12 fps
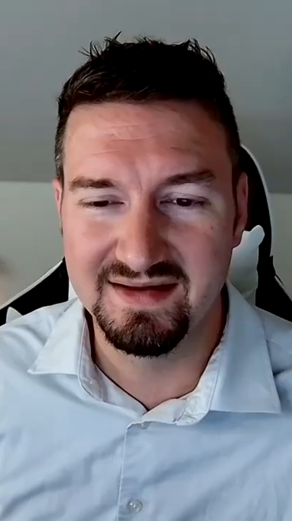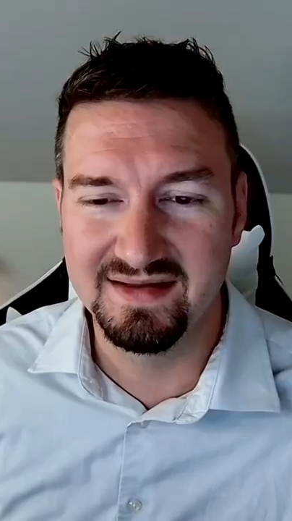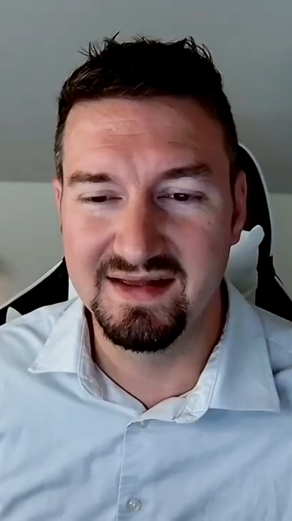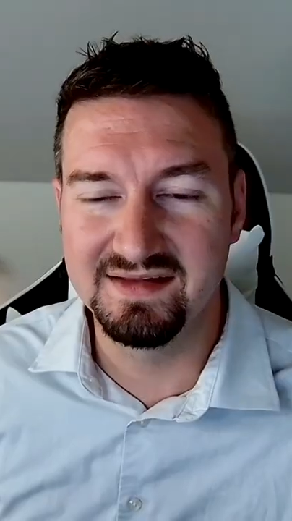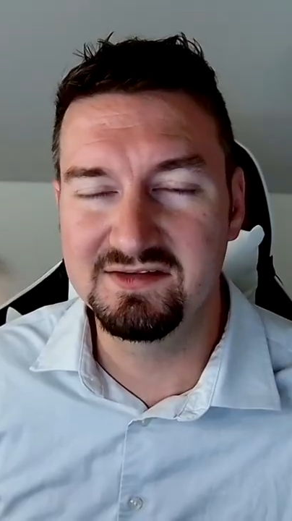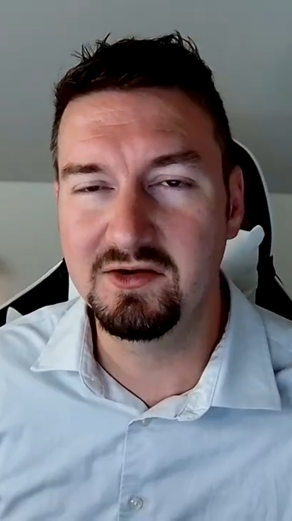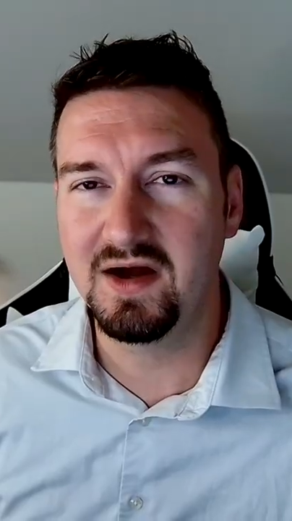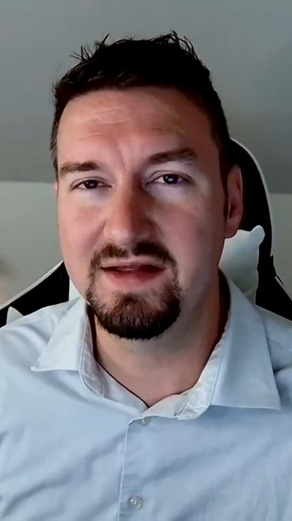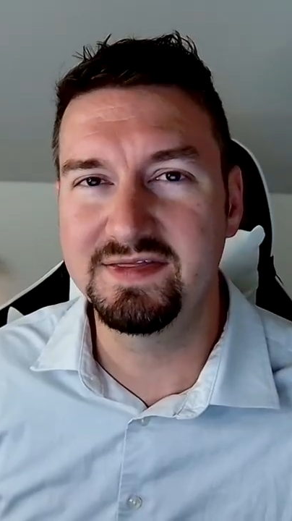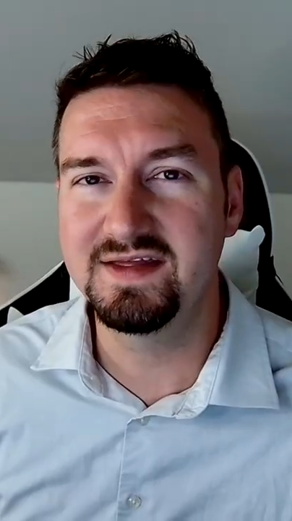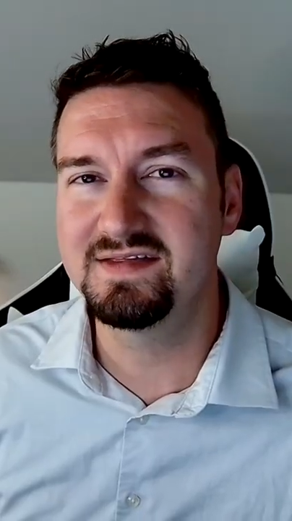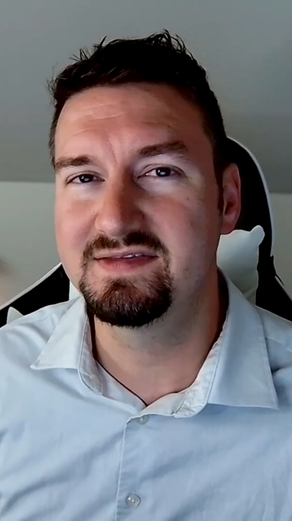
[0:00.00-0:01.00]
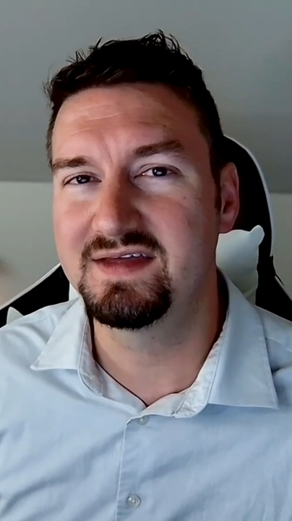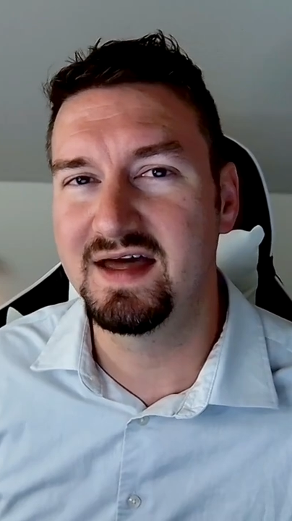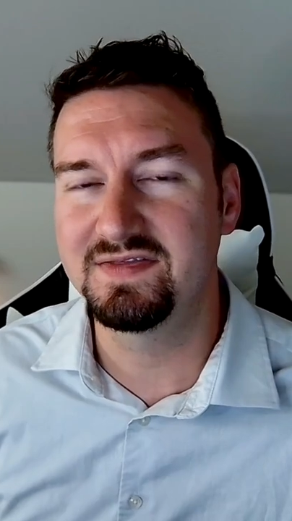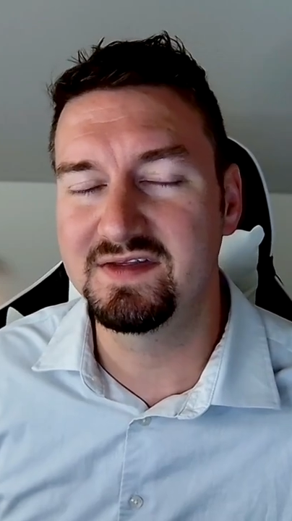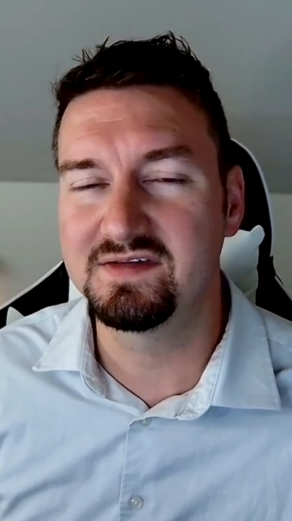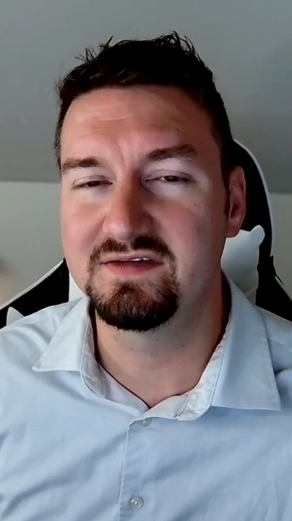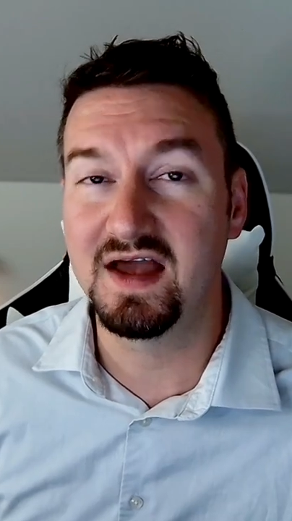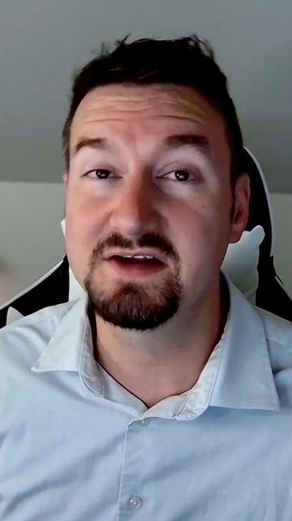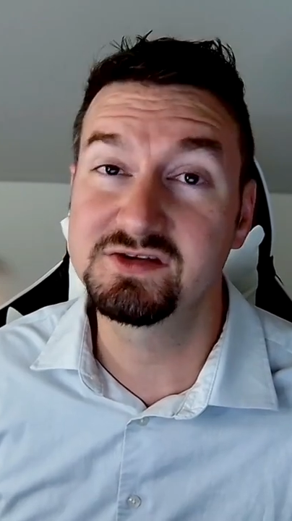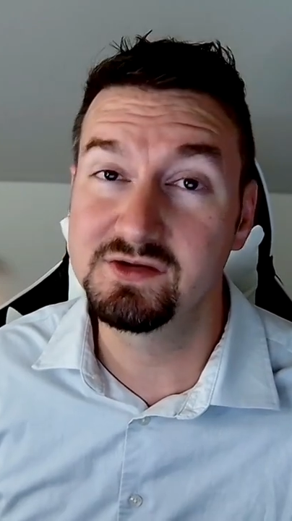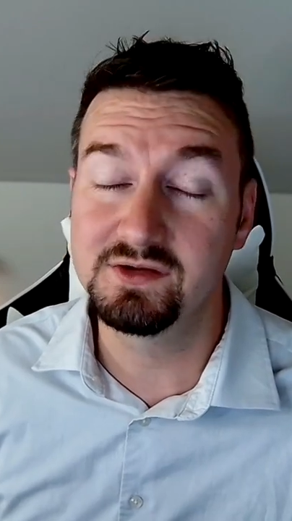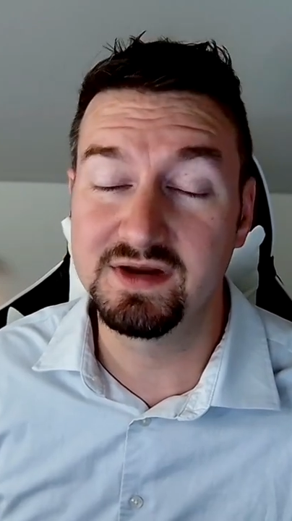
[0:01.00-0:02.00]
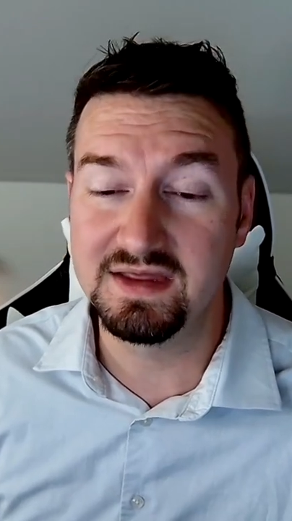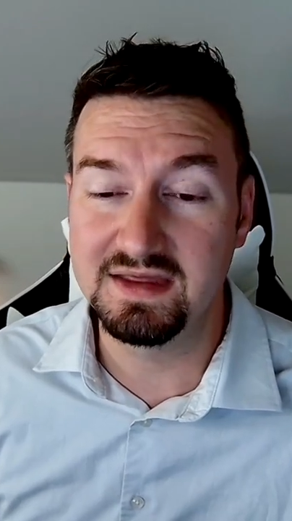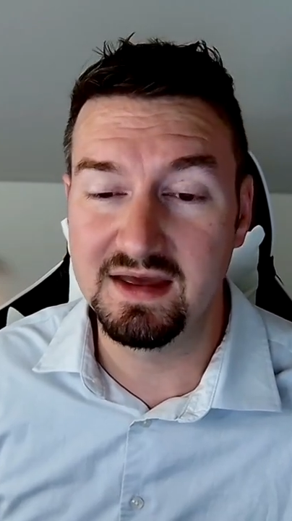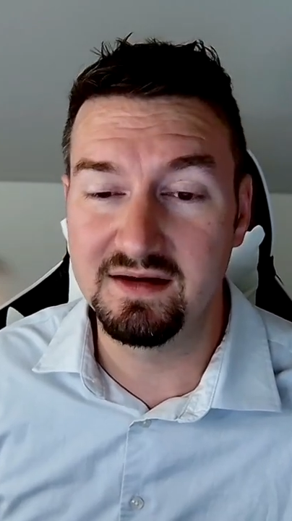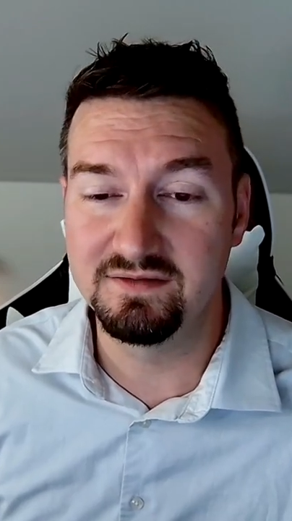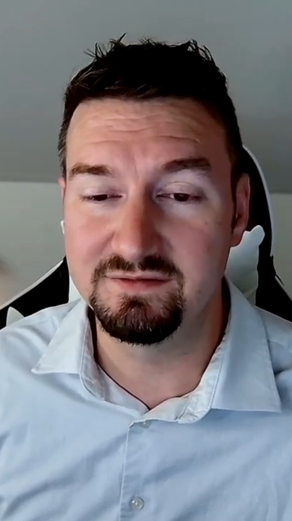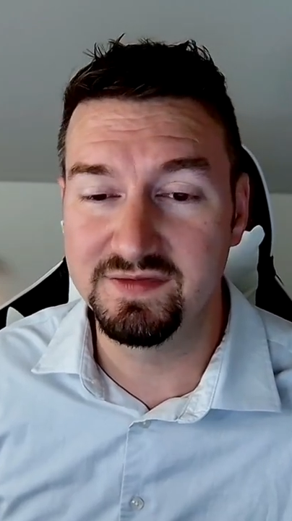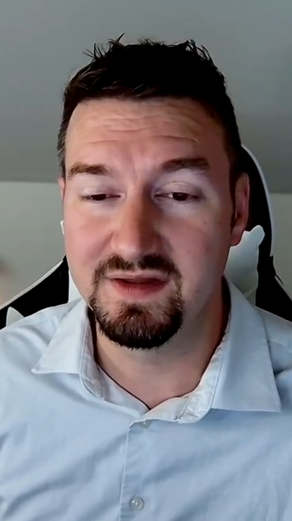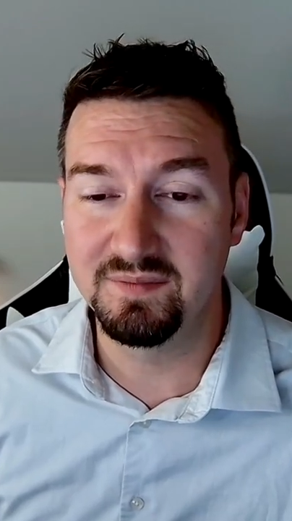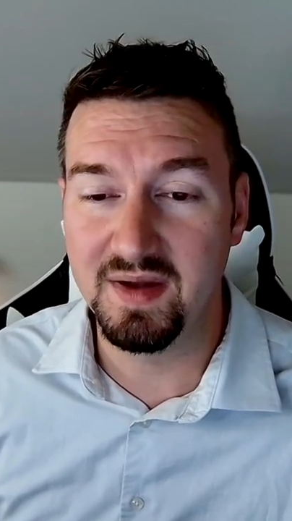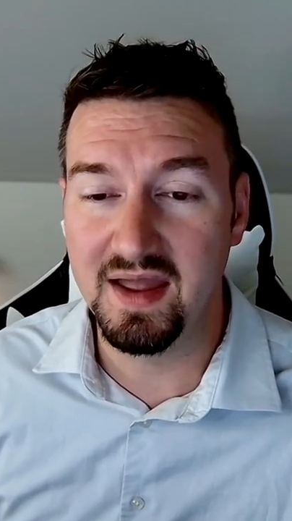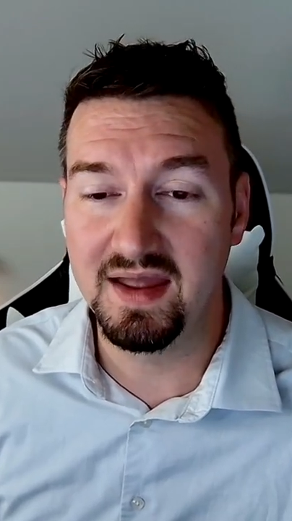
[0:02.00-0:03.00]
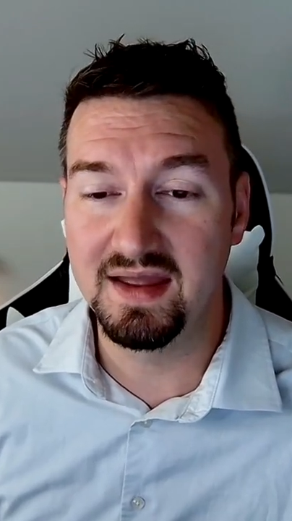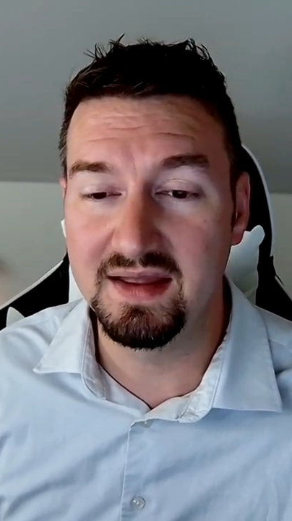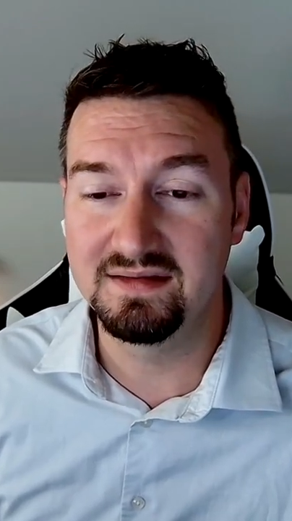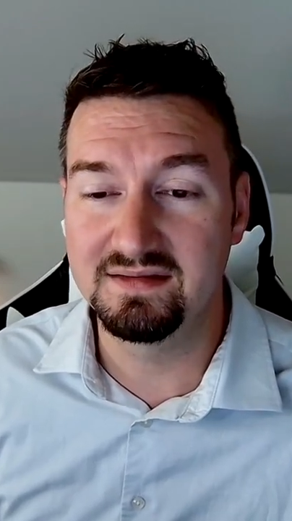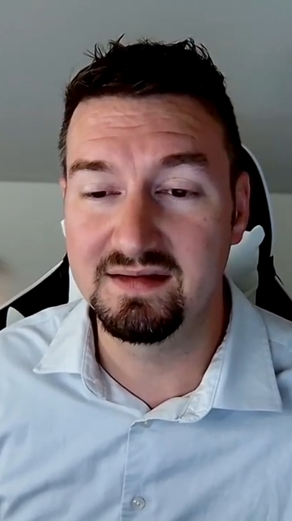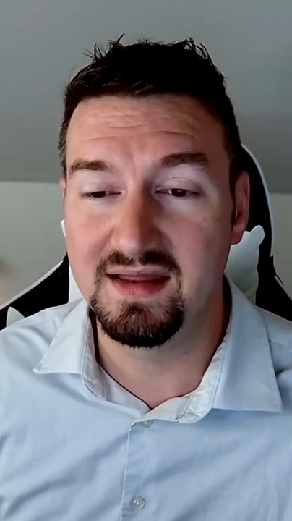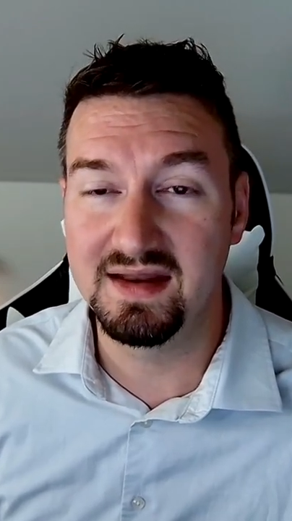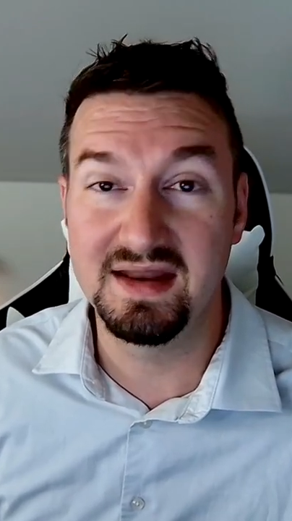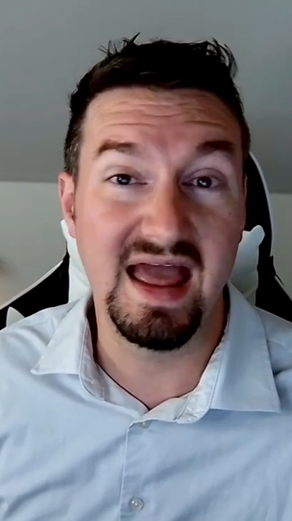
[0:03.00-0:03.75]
And so I think that this is actually going to give them a an,